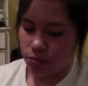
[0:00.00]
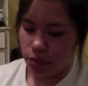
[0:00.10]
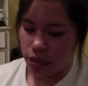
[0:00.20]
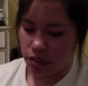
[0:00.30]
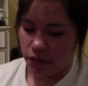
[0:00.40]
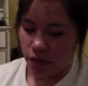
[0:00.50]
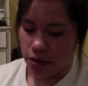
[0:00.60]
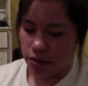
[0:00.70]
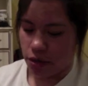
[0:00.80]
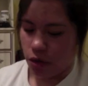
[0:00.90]
As
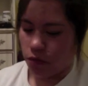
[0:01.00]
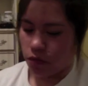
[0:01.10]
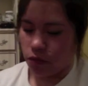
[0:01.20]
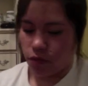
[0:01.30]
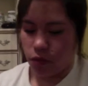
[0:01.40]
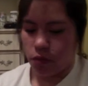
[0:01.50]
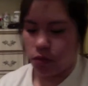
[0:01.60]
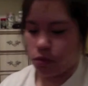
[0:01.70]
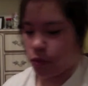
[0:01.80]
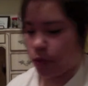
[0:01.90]
far as the overview
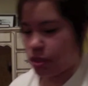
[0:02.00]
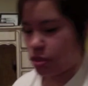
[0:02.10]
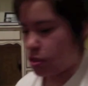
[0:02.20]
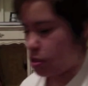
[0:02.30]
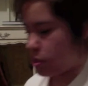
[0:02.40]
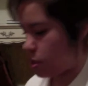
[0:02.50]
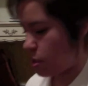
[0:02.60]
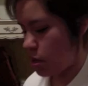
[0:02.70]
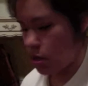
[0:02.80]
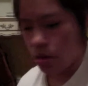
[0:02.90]
questions
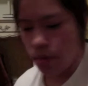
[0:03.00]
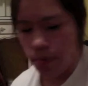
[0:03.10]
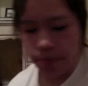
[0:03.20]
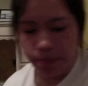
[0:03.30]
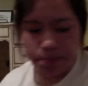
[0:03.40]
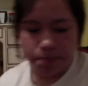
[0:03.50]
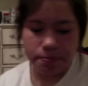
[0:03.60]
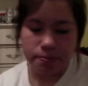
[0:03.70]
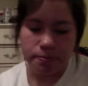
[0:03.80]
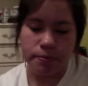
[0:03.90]
are.
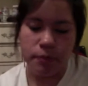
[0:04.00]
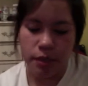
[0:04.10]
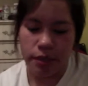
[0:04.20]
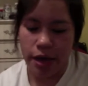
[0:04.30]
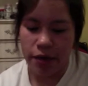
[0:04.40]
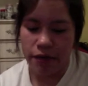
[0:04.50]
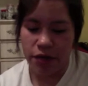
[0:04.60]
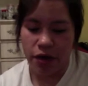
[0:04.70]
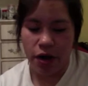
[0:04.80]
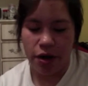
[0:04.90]
Now for
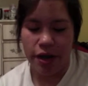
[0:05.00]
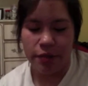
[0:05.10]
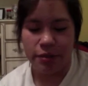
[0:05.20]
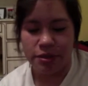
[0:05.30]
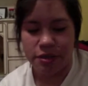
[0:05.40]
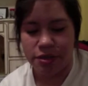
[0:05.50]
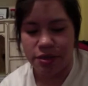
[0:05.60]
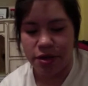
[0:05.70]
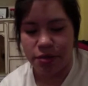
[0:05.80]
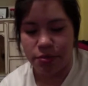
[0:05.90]
the cardiac muscle
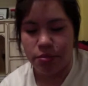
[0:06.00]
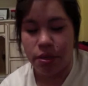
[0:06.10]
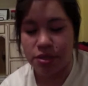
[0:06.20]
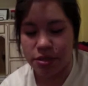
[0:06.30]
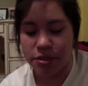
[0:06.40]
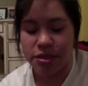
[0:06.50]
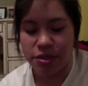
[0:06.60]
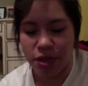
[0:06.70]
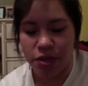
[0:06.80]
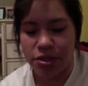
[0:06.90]

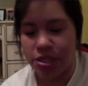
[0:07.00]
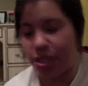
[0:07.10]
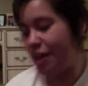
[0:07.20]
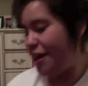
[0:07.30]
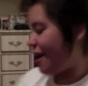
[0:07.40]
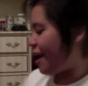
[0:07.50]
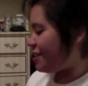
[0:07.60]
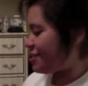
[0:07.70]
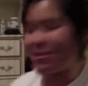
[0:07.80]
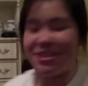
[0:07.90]
histology.
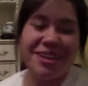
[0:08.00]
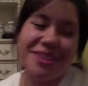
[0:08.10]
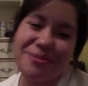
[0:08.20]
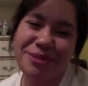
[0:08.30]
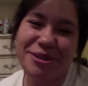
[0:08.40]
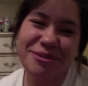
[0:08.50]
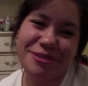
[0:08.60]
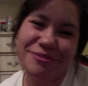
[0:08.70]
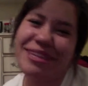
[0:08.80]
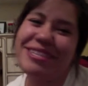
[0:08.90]
I drew another
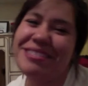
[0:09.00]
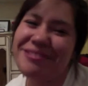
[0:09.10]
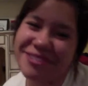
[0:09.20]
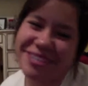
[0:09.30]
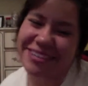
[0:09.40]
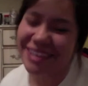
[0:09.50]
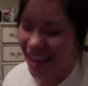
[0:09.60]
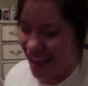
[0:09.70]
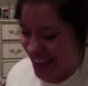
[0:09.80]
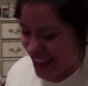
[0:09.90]
beautiful picture for you
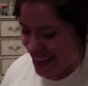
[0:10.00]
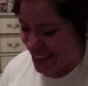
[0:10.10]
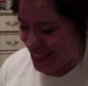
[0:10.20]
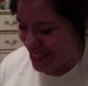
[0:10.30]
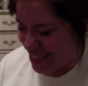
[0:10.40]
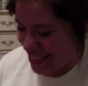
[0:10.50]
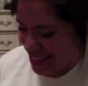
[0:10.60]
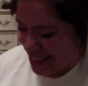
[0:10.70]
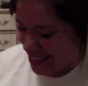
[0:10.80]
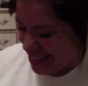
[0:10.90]
guys.
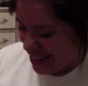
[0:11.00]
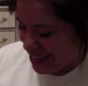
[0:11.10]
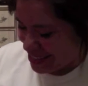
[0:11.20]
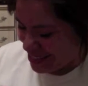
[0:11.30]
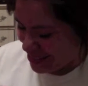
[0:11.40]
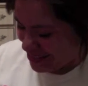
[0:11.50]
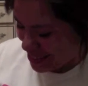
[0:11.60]
It's gonna be